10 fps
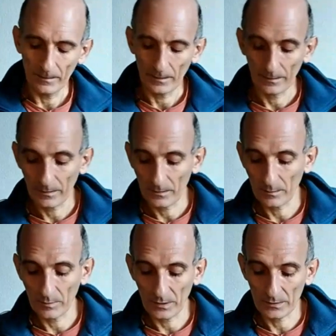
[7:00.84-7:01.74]
and then I
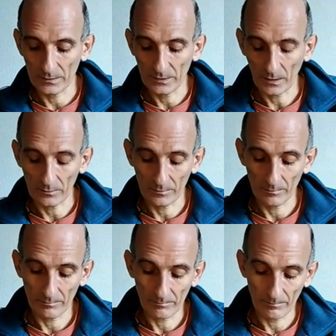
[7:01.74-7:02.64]
make it down.
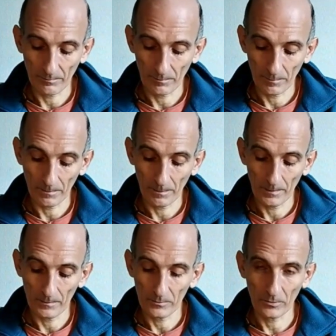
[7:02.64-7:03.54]

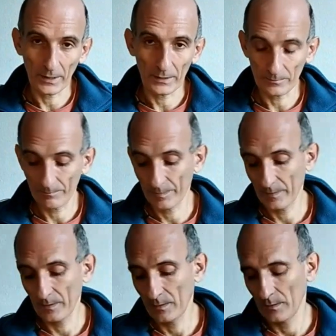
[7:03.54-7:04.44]
Right?
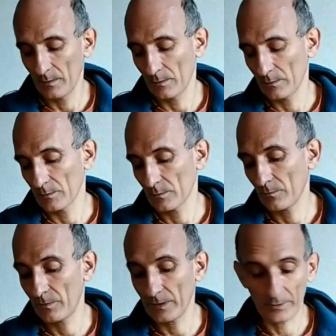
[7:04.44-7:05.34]

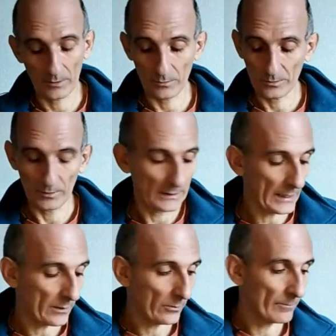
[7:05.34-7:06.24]
Very good.
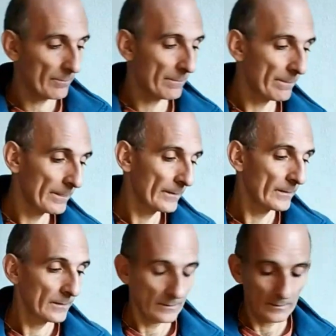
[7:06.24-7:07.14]
Now,
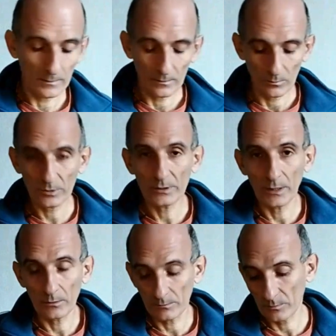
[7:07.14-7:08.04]
what
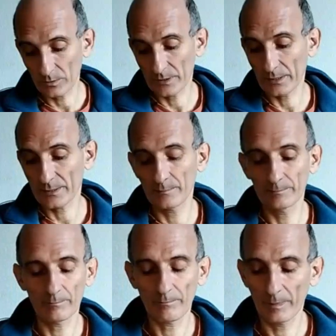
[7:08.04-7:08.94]
now? What next?
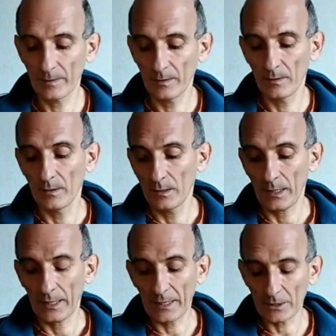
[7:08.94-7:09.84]

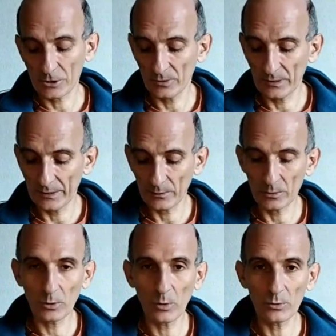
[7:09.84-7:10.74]
Actually, you
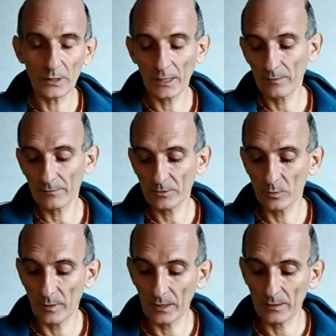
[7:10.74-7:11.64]
don't have to
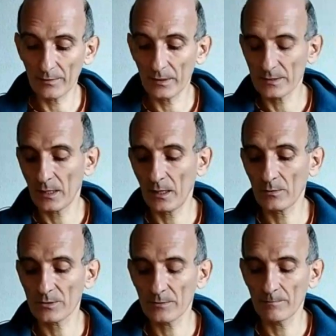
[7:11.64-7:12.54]
make this
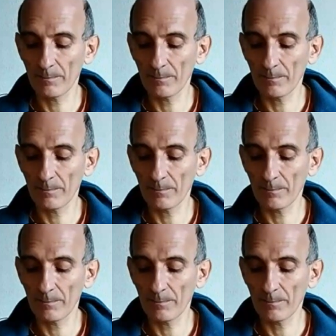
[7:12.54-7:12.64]
house